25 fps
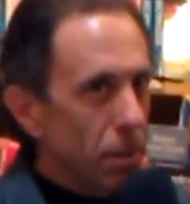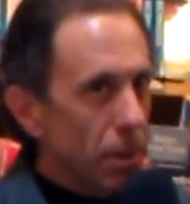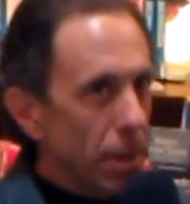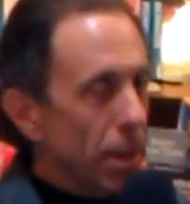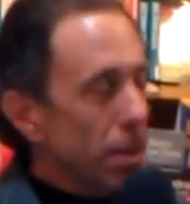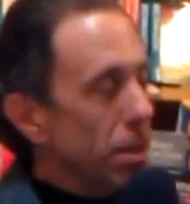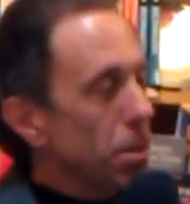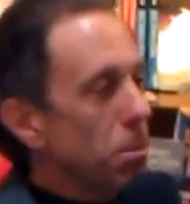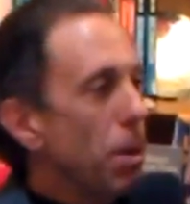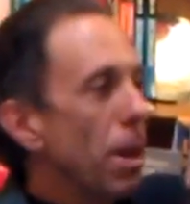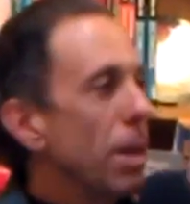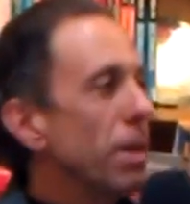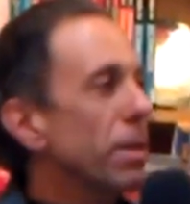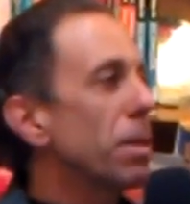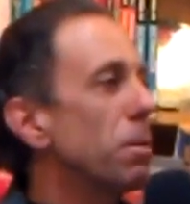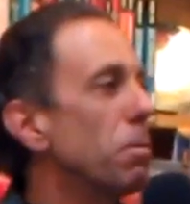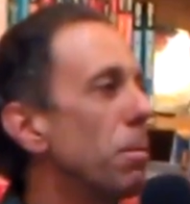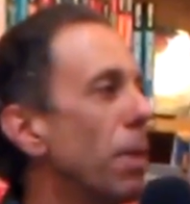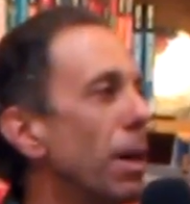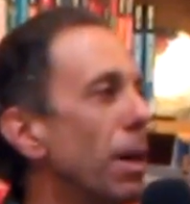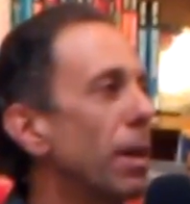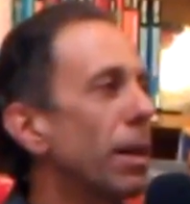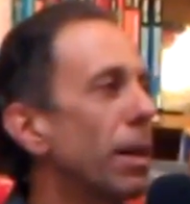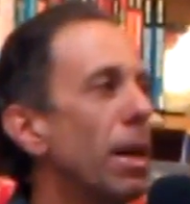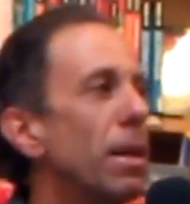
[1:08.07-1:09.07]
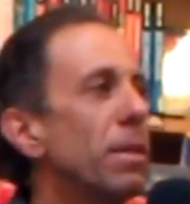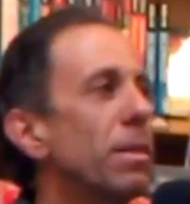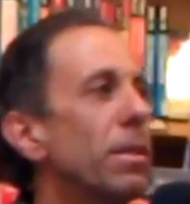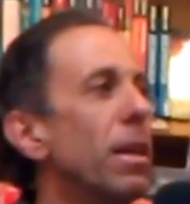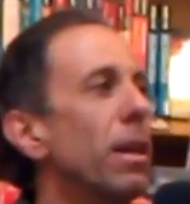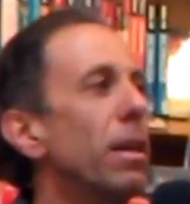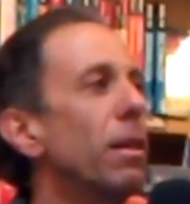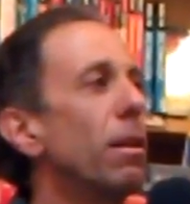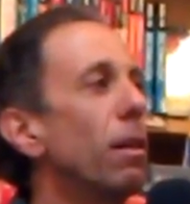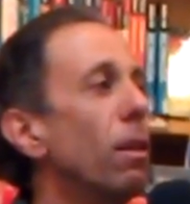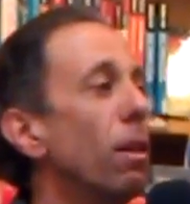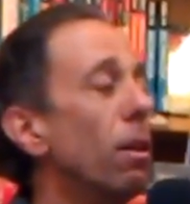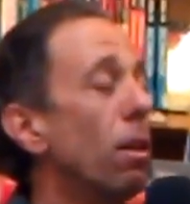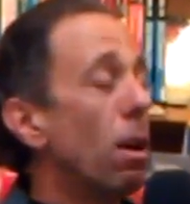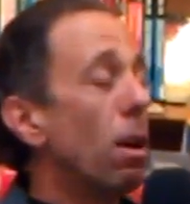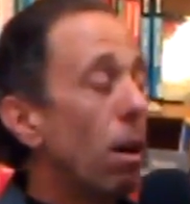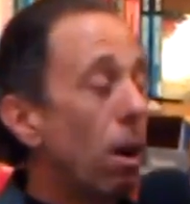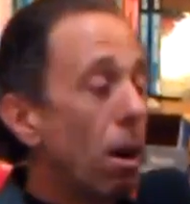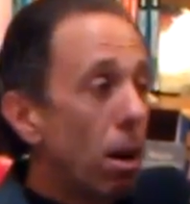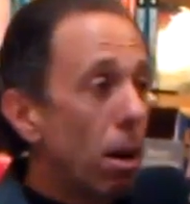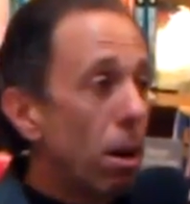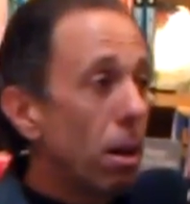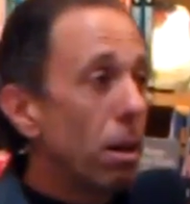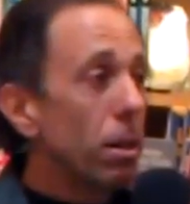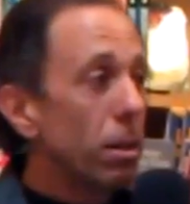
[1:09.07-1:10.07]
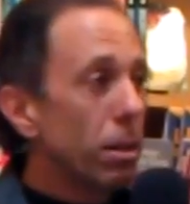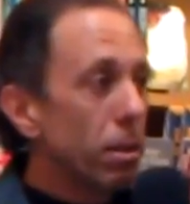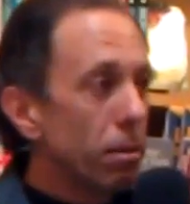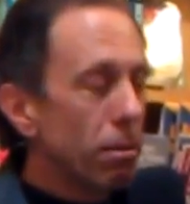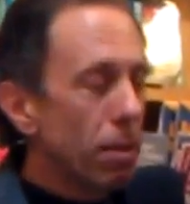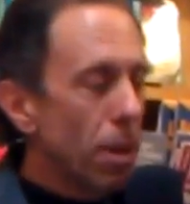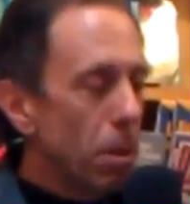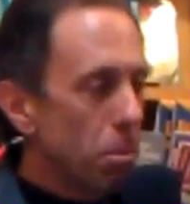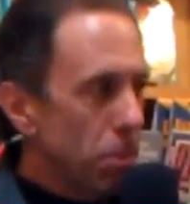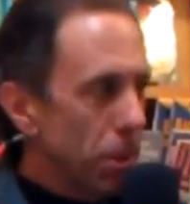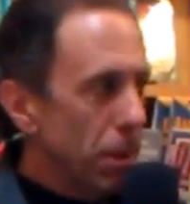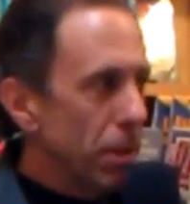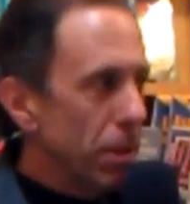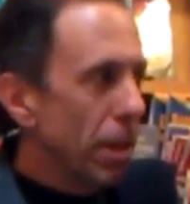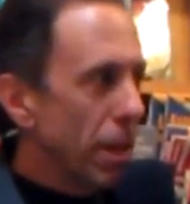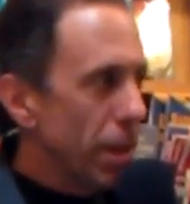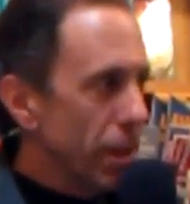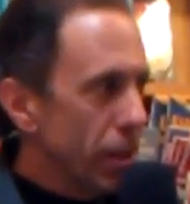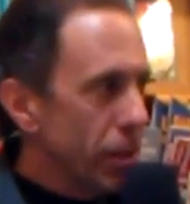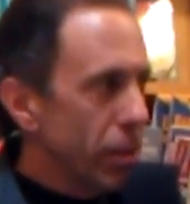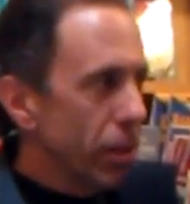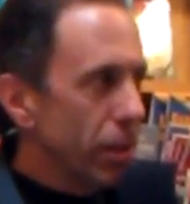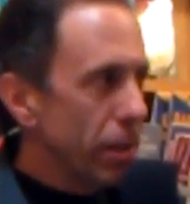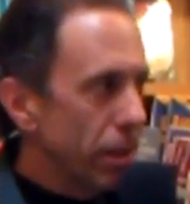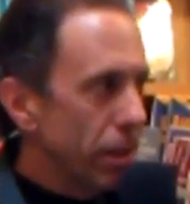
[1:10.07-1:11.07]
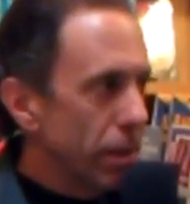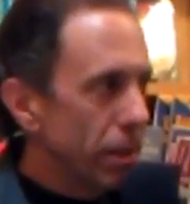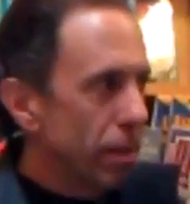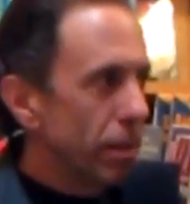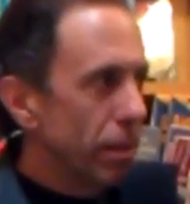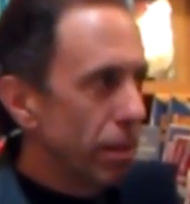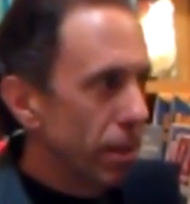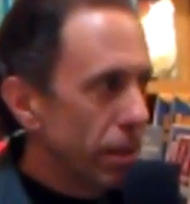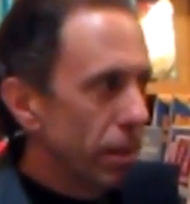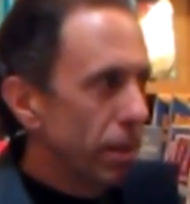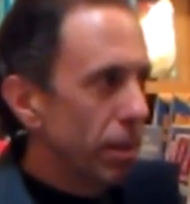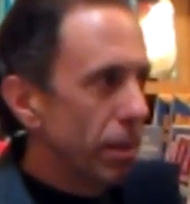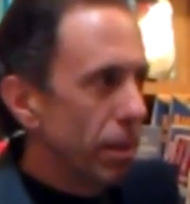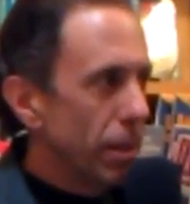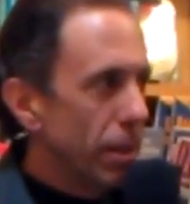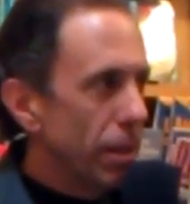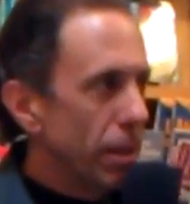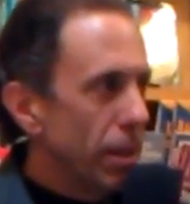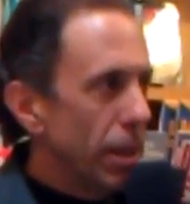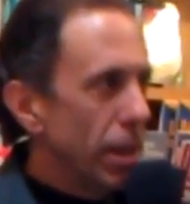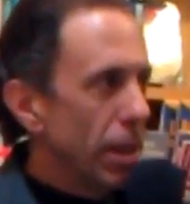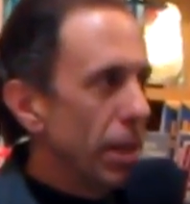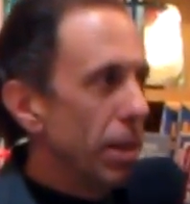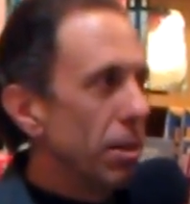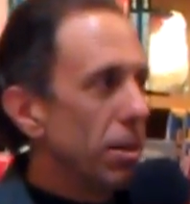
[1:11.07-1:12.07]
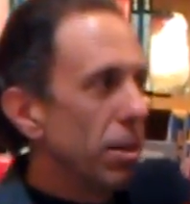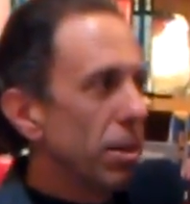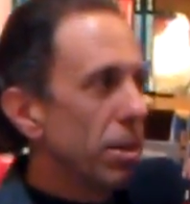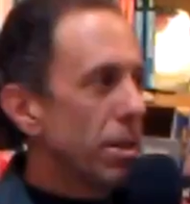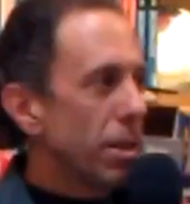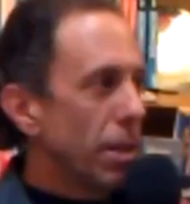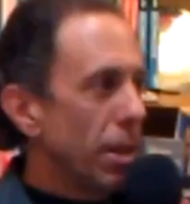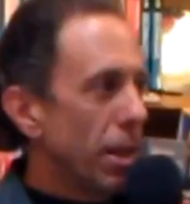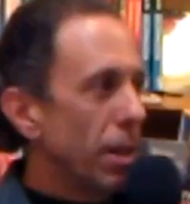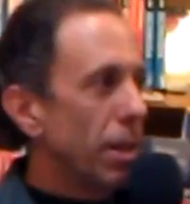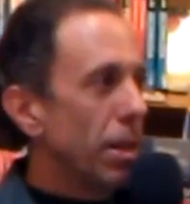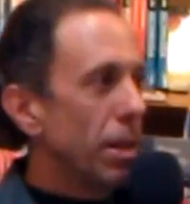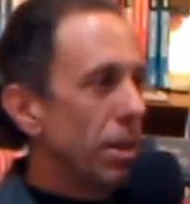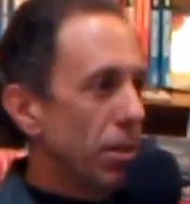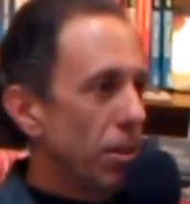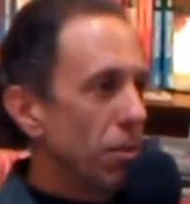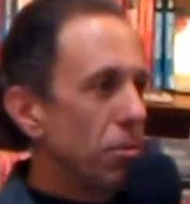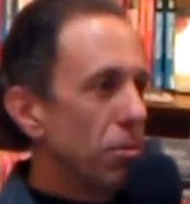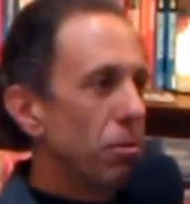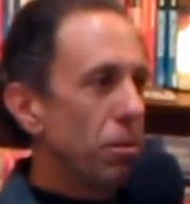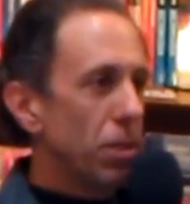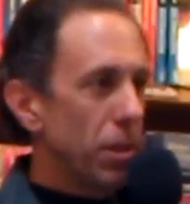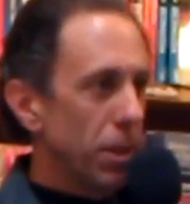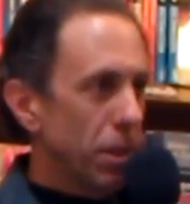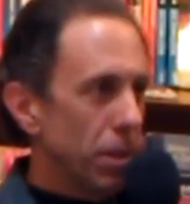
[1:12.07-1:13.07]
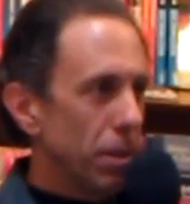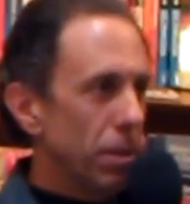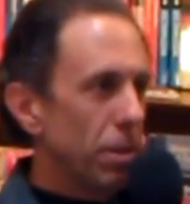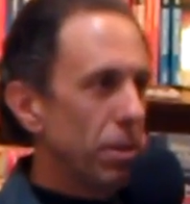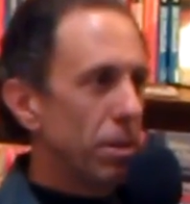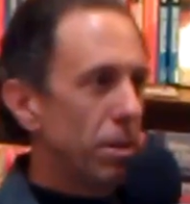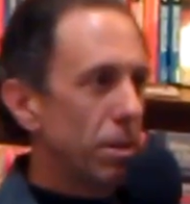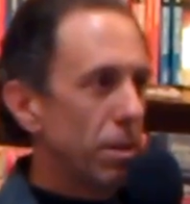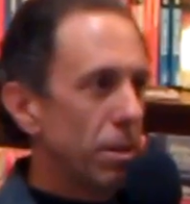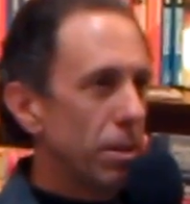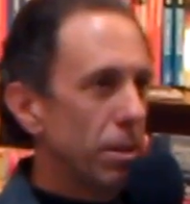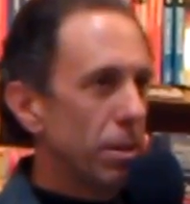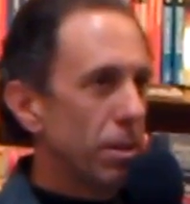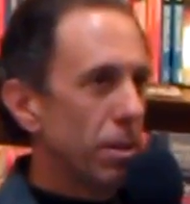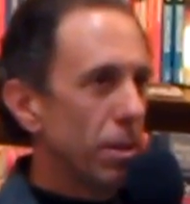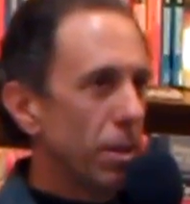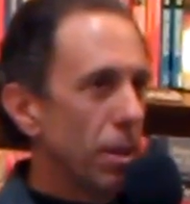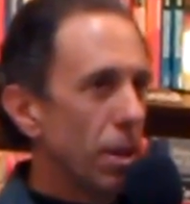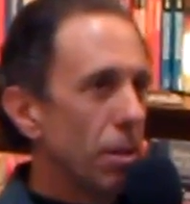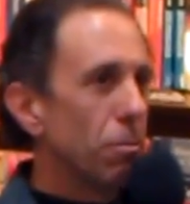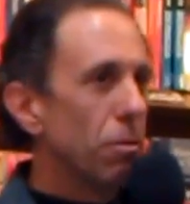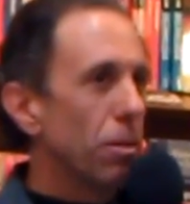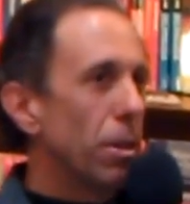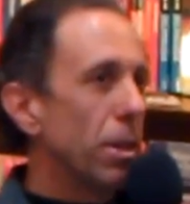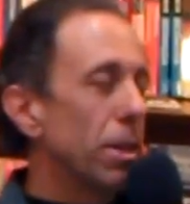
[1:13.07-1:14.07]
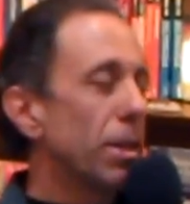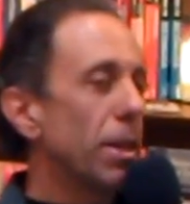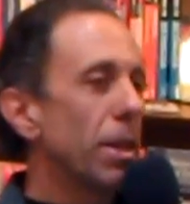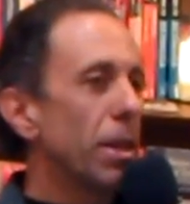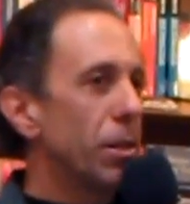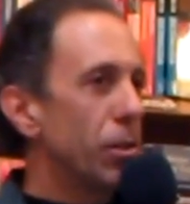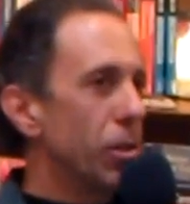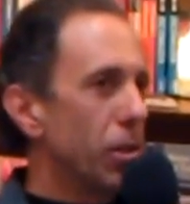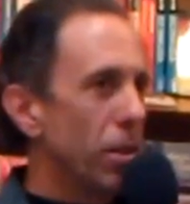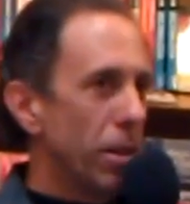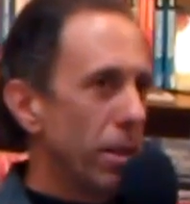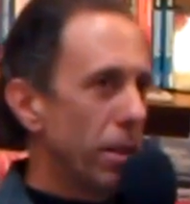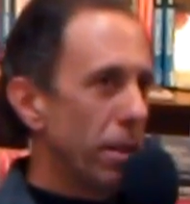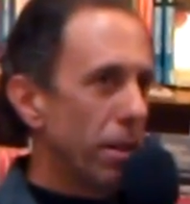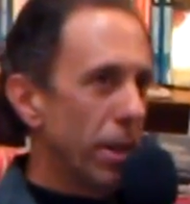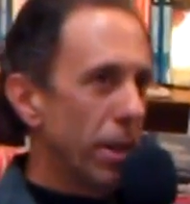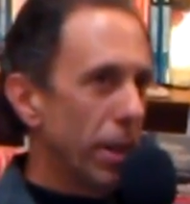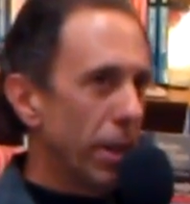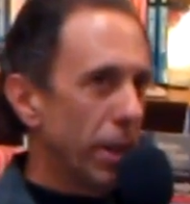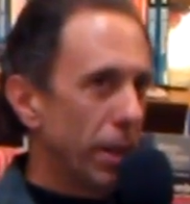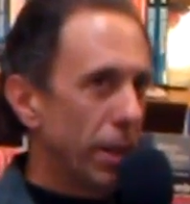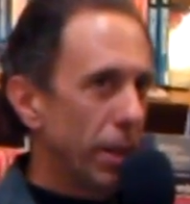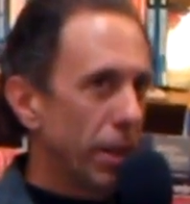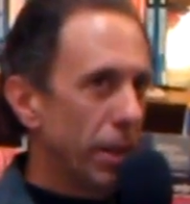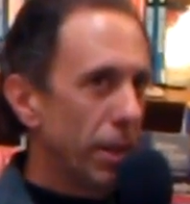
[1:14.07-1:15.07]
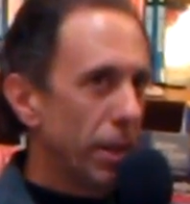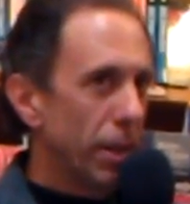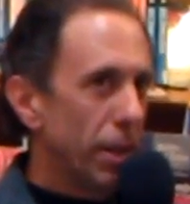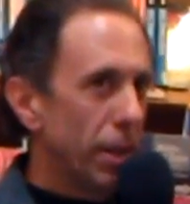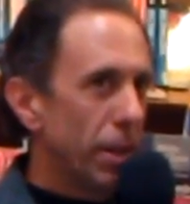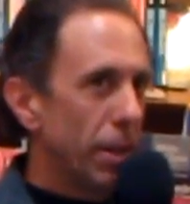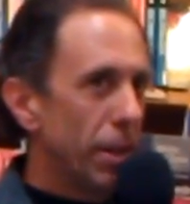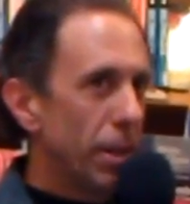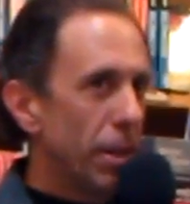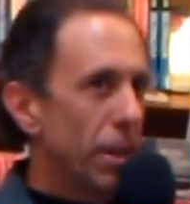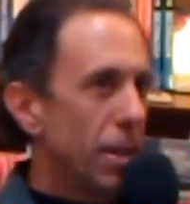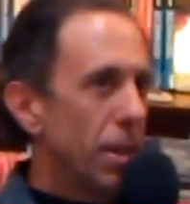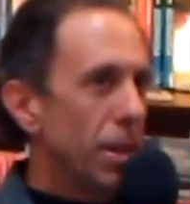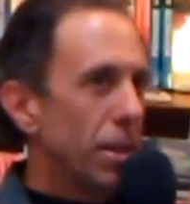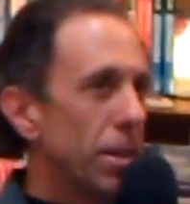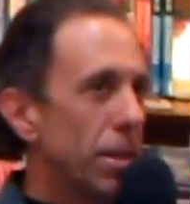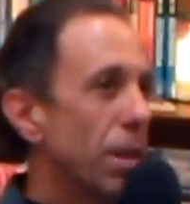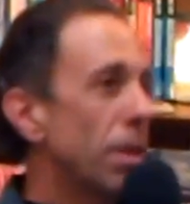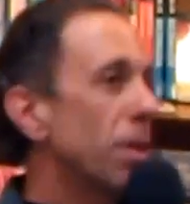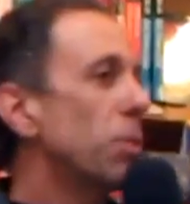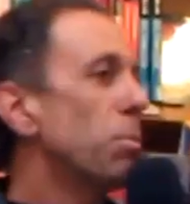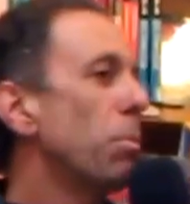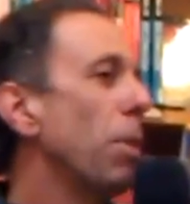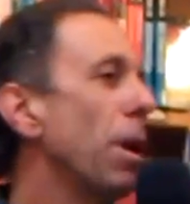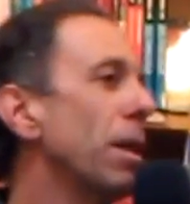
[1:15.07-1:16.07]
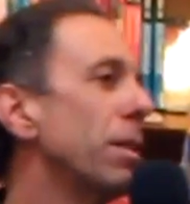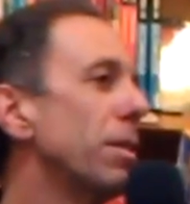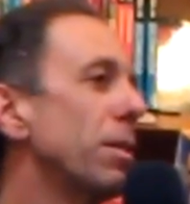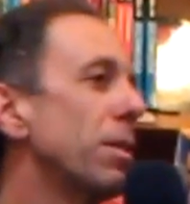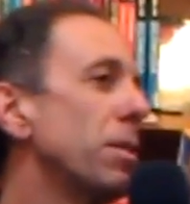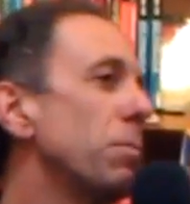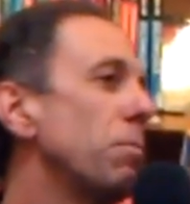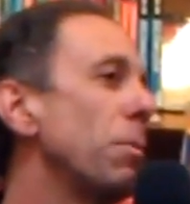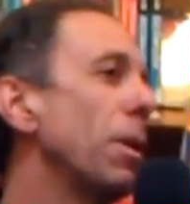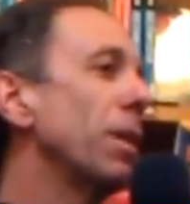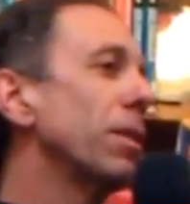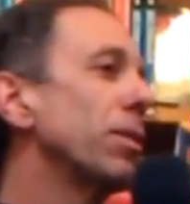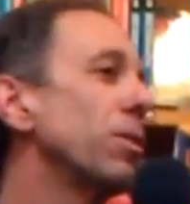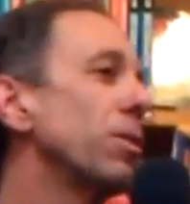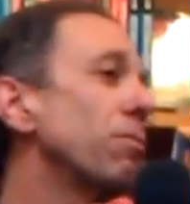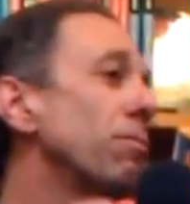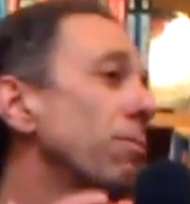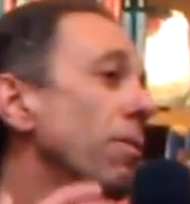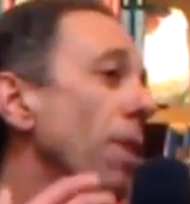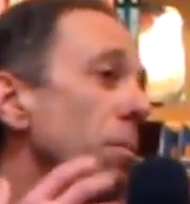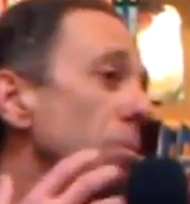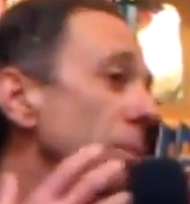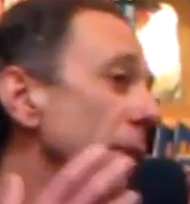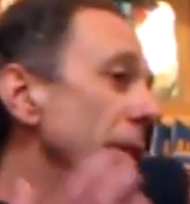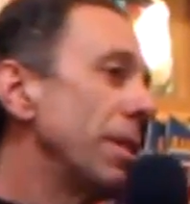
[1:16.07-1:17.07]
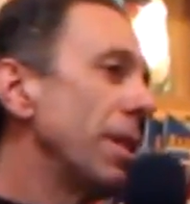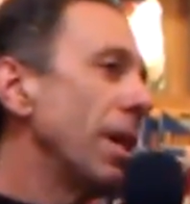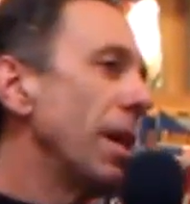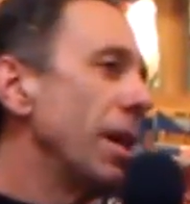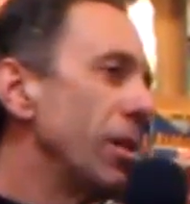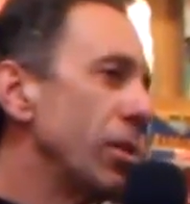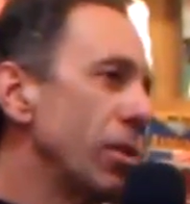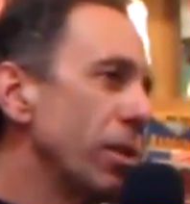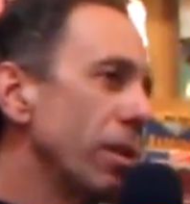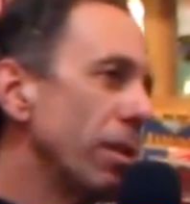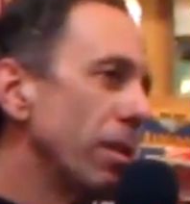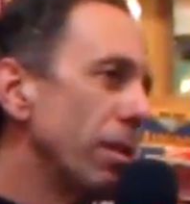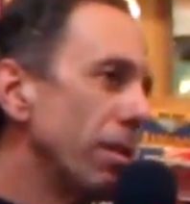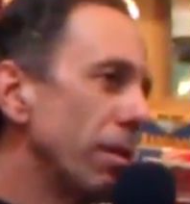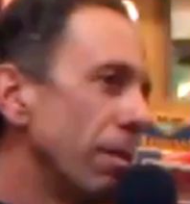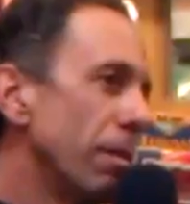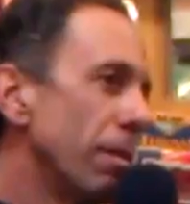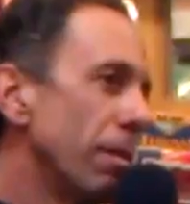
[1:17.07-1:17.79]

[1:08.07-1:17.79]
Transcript: Dennis Paustenbach has a long reputation in the, sun, in the field of risk engineering. Dennis Paustenbach's reputation,